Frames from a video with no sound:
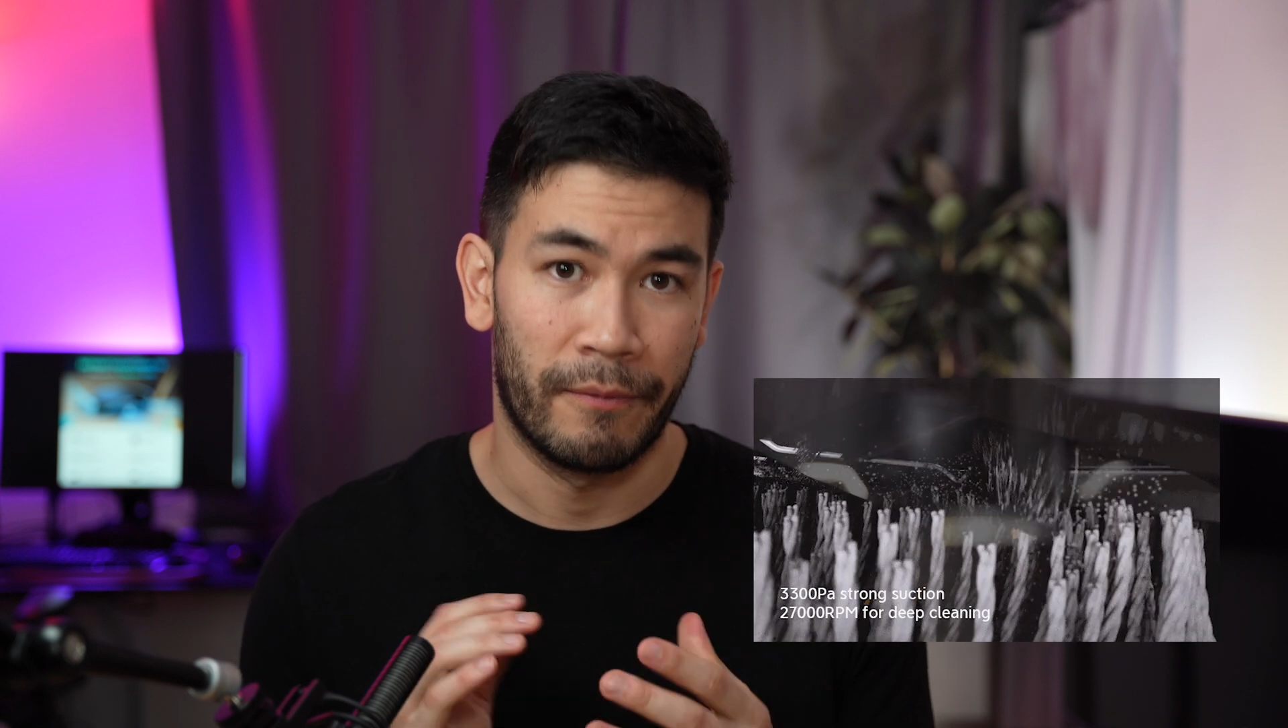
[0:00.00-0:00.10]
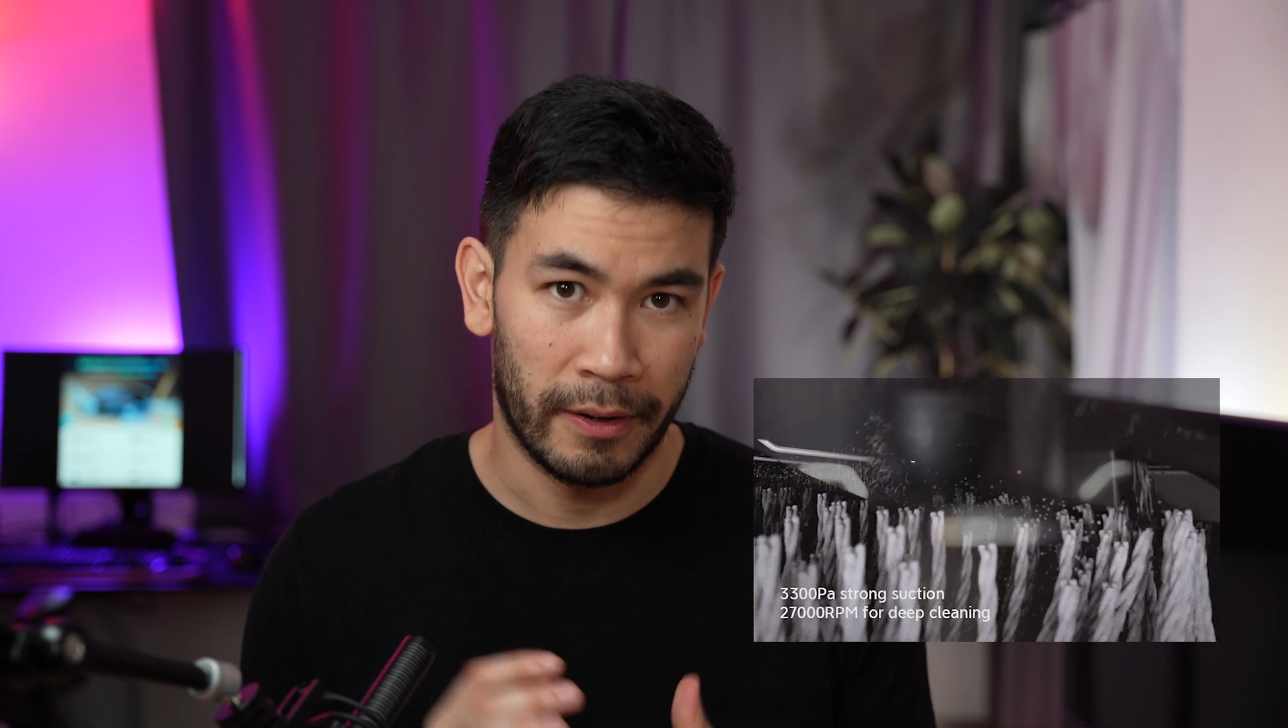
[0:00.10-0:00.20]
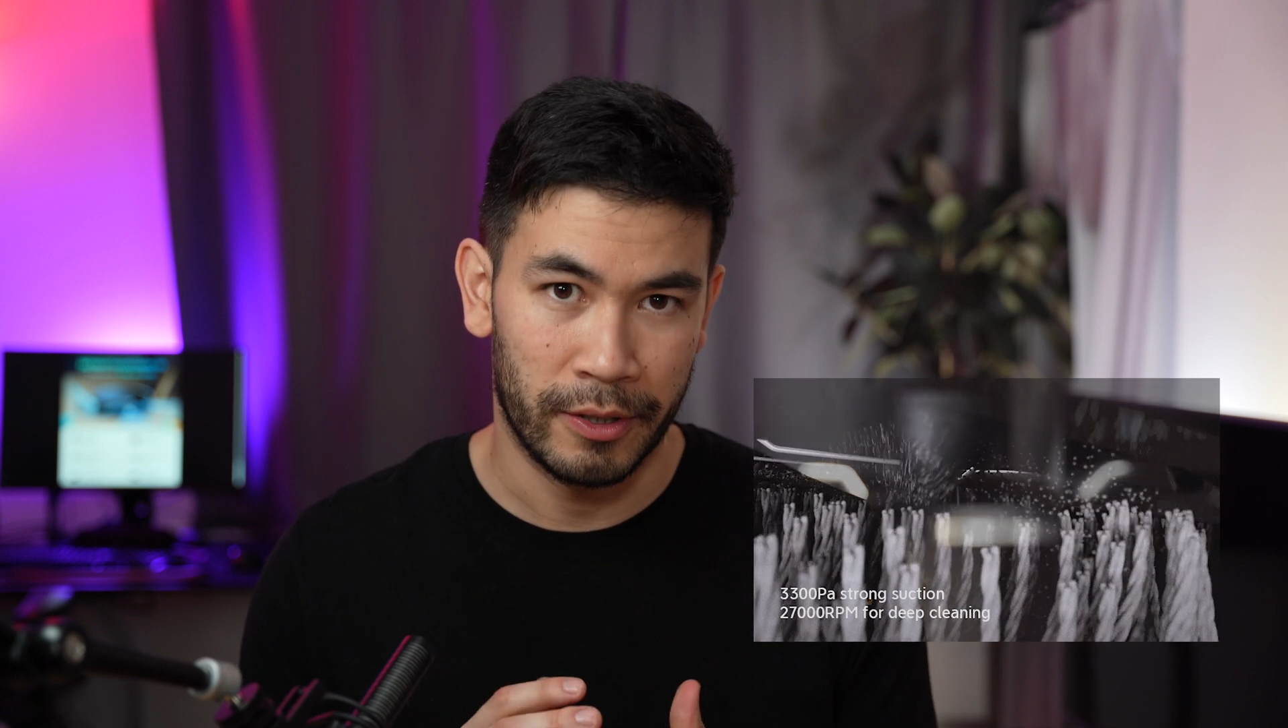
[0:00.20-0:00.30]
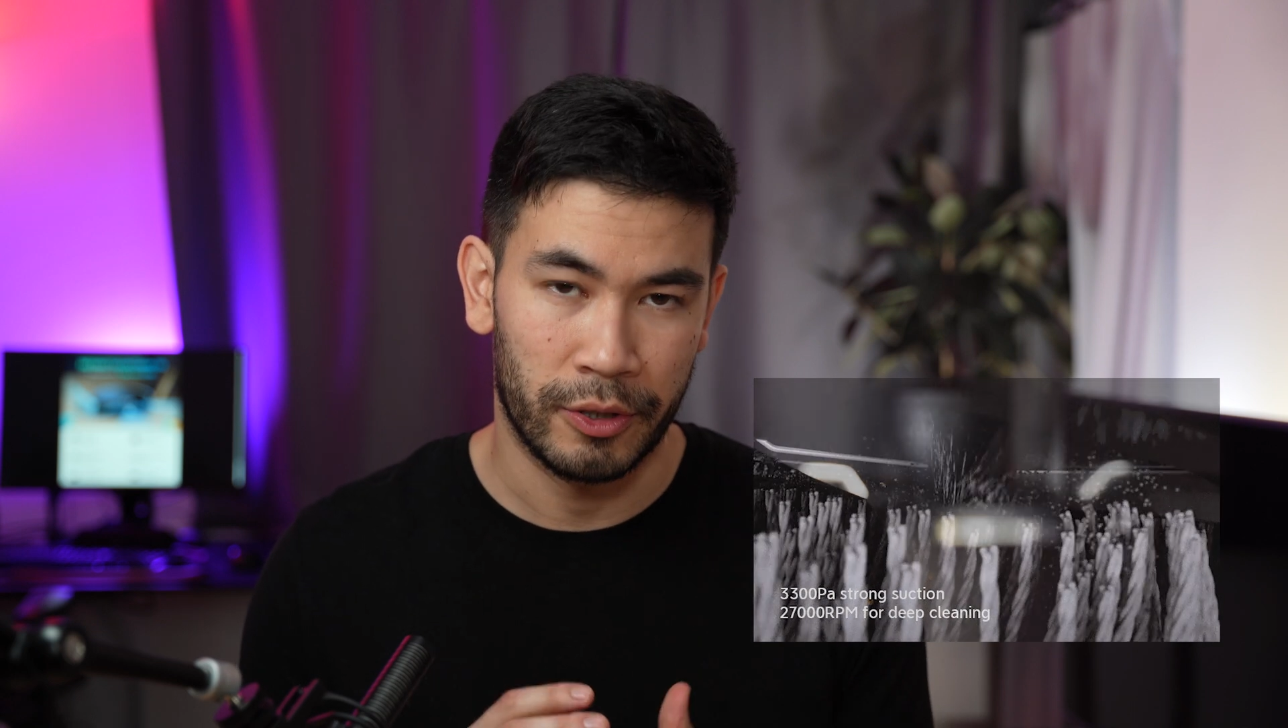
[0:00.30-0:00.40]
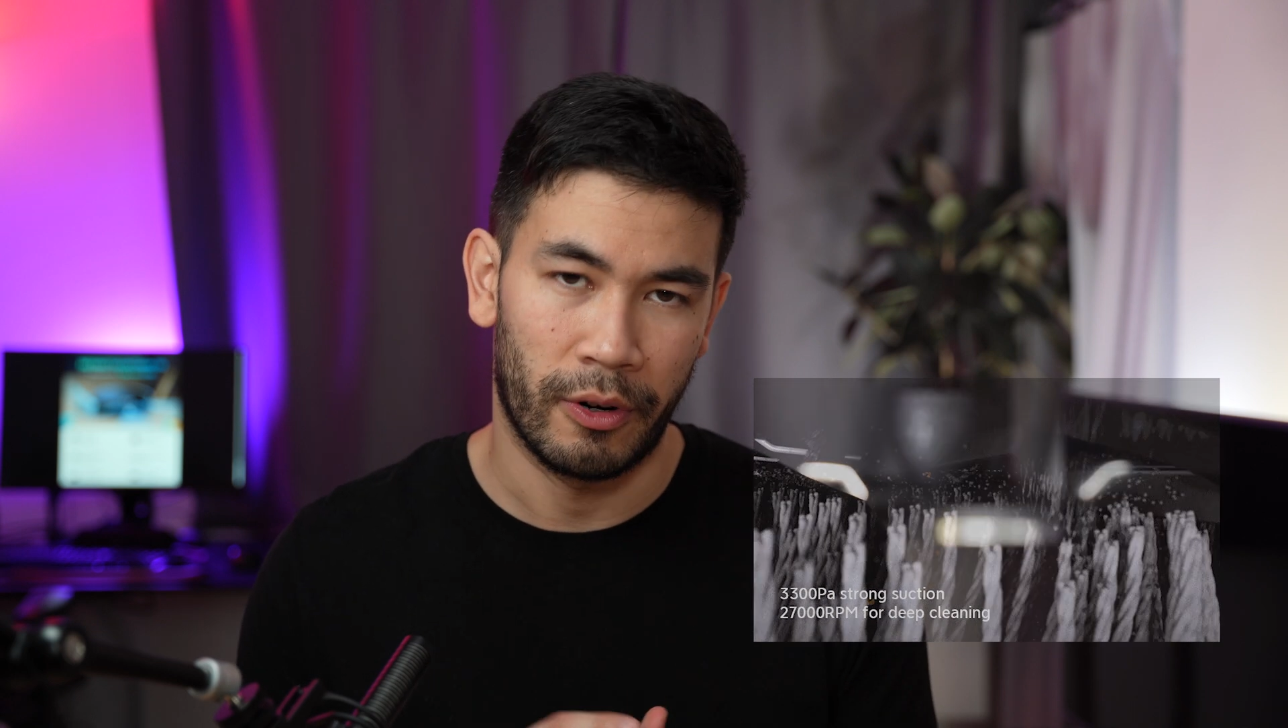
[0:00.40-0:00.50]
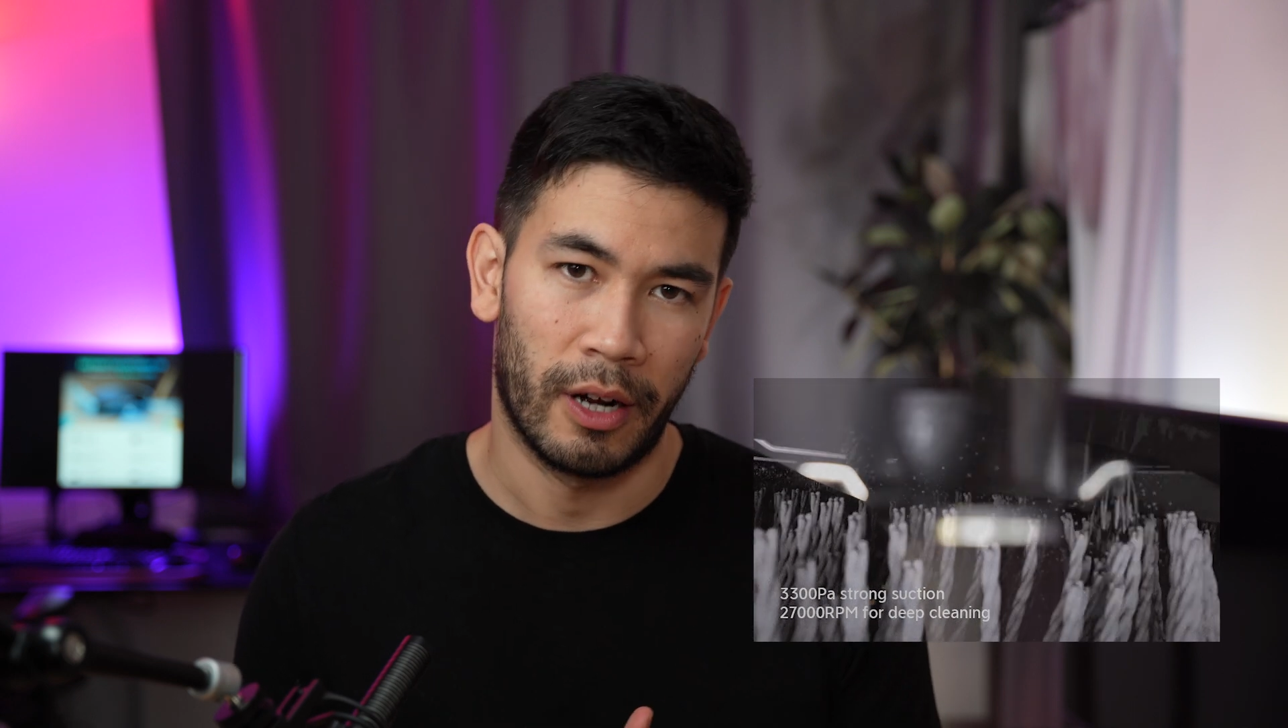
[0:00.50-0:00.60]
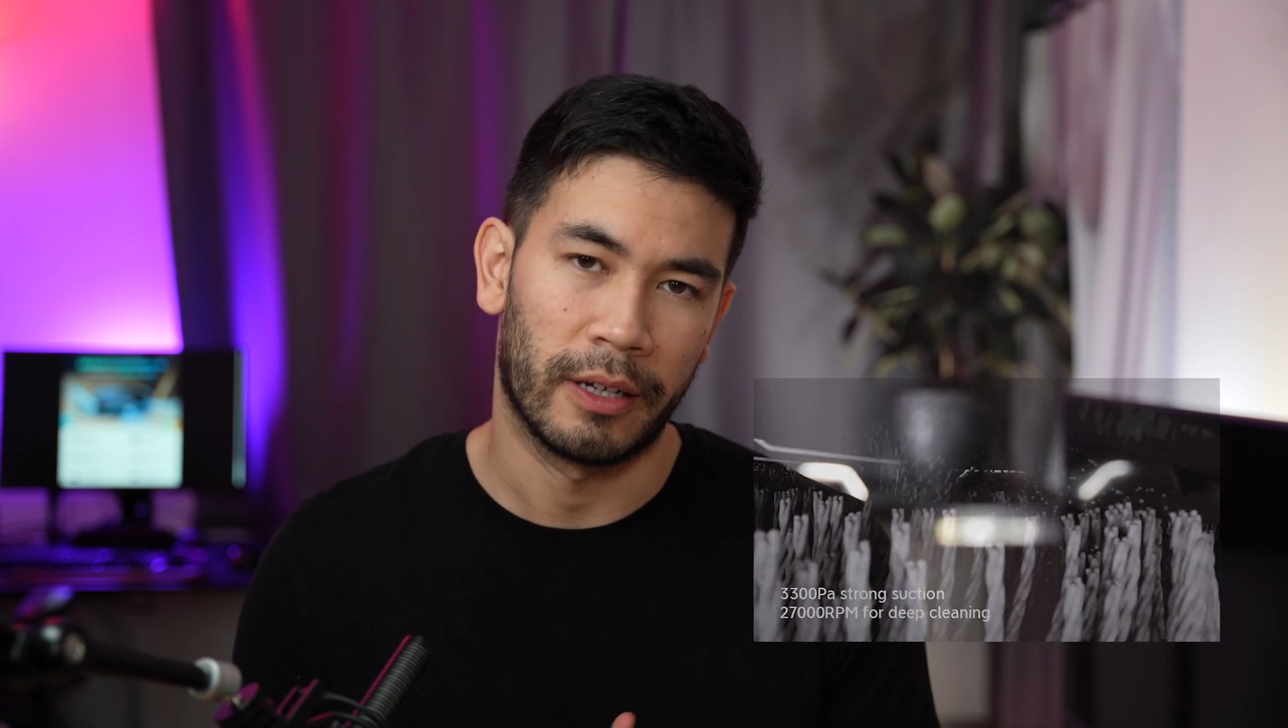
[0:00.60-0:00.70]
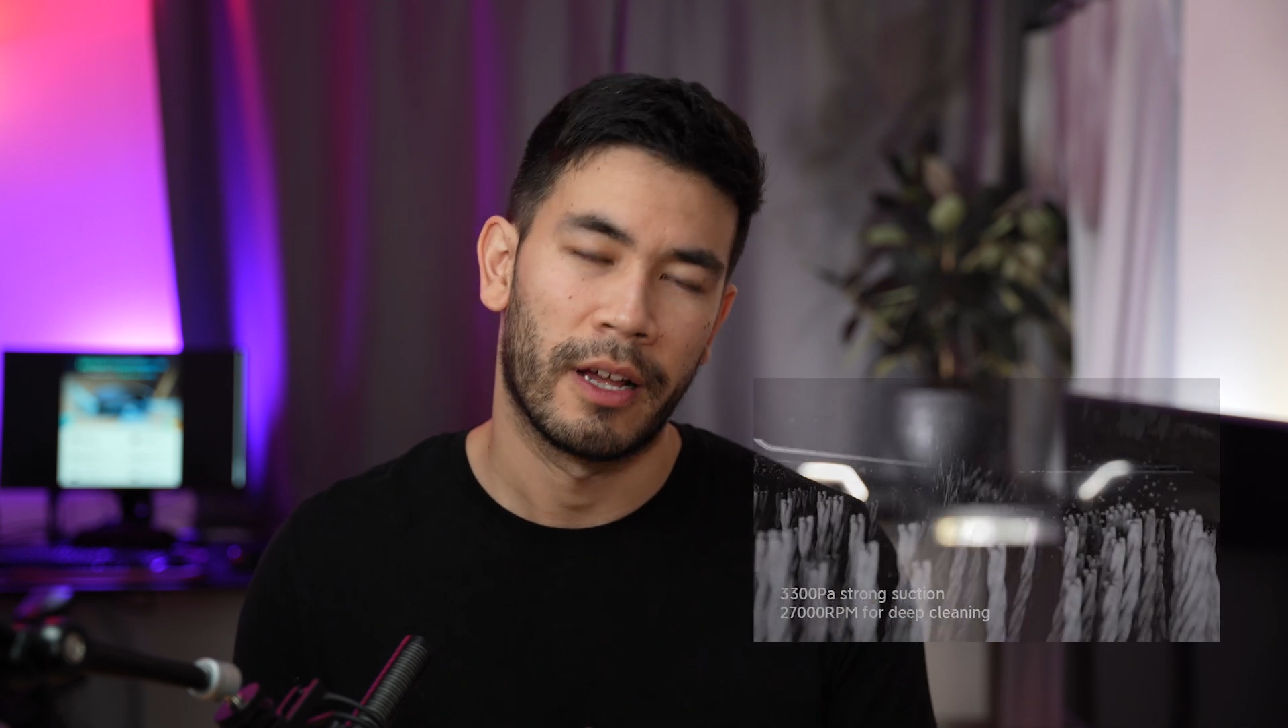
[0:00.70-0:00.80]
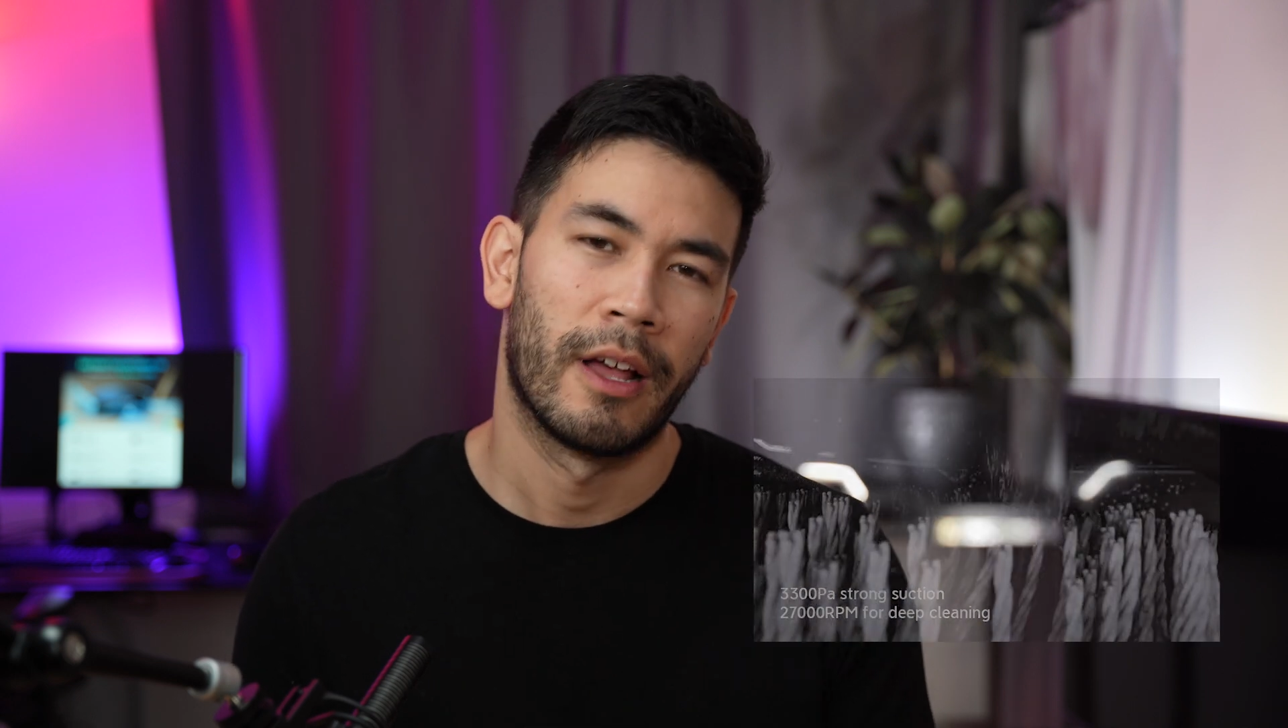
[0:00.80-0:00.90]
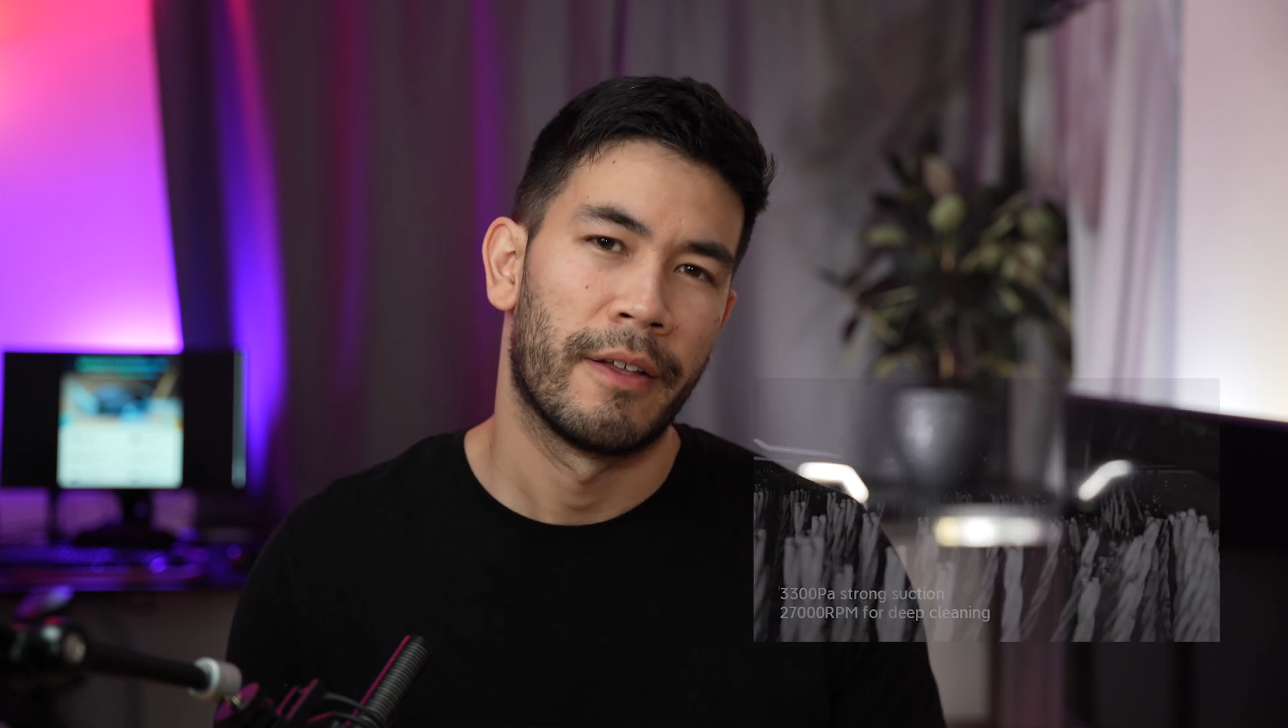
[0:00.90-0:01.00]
very strong.